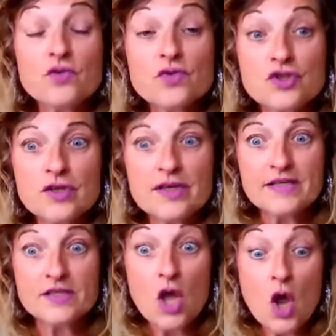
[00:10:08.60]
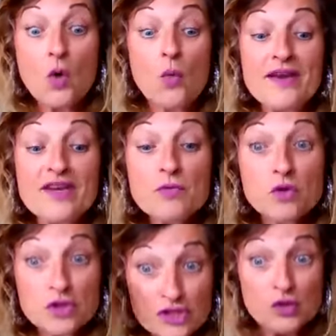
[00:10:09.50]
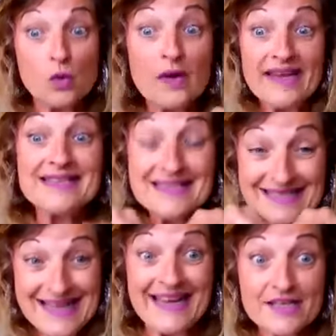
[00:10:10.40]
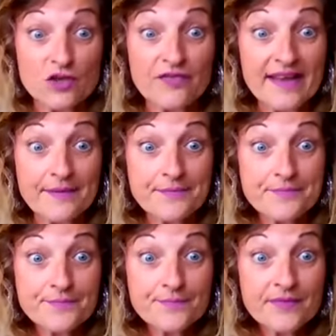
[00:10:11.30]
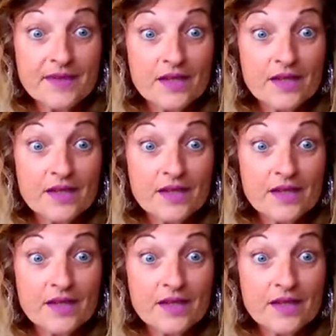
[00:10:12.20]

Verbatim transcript: those triggers when you are so inside of it, mm-hmm.